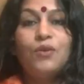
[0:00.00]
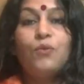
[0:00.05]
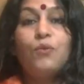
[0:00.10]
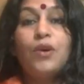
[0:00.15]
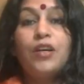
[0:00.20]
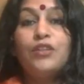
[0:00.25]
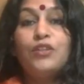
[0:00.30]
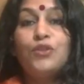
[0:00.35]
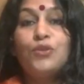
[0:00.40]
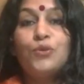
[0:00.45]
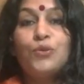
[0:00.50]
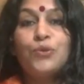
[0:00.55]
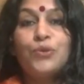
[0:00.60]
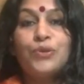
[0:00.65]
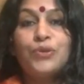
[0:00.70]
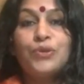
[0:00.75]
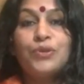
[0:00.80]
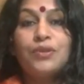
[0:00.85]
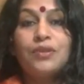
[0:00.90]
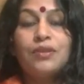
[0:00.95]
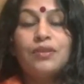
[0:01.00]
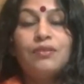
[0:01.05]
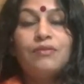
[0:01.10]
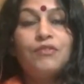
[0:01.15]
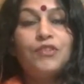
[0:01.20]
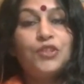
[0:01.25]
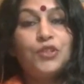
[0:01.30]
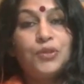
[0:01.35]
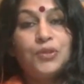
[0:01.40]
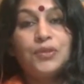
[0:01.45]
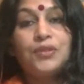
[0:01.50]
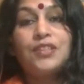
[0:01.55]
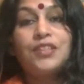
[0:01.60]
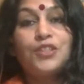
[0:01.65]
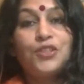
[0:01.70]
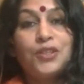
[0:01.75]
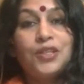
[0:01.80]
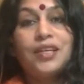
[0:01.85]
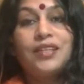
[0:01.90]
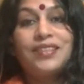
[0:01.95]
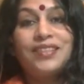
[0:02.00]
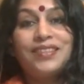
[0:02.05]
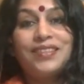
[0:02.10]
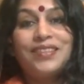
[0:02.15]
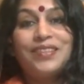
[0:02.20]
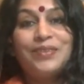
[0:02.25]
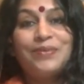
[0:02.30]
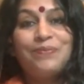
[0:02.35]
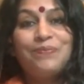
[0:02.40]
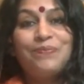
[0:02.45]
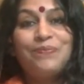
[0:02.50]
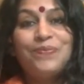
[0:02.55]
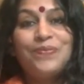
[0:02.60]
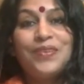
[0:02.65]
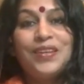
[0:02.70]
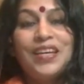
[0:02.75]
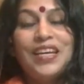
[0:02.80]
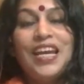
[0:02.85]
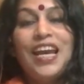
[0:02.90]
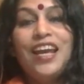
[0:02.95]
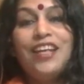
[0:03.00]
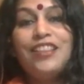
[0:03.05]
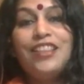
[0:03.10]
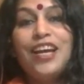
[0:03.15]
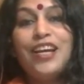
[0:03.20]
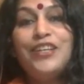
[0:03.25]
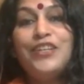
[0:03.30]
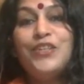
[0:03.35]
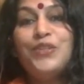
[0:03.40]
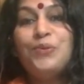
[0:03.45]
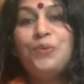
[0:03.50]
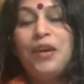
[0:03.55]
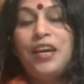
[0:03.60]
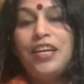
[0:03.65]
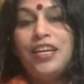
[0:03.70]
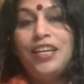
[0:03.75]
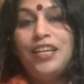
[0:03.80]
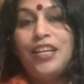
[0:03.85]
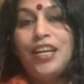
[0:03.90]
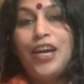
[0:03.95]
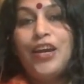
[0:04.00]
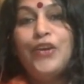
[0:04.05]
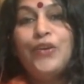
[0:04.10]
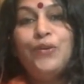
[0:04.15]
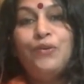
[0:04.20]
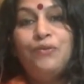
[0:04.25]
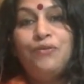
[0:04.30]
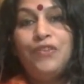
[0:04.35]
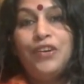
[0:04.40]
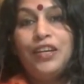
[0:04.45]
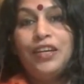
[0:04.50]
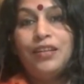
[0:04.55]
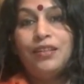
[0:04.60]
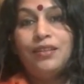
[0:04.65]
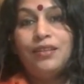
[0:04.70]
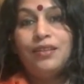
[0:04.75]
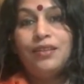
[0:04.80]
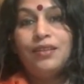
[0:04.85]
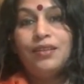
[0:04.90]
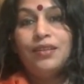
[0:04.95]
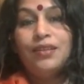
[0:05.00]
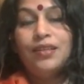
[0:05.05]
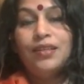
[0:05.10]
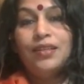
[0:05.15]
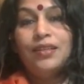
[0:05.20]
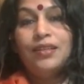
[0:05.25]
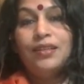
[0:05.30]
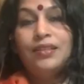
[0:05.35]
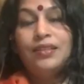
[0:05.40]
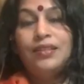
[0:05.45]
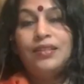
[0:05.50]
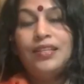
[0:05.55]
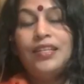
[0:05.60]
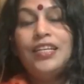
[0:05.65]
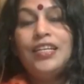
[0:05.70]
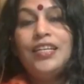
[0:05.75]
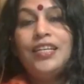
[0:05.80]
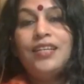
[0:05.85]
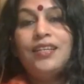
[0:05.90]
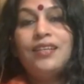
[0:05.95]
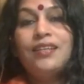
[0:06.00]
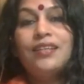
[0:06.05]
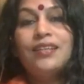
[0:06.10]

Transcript: one source, which is the Shastra. And that is why in Ayurveda, 3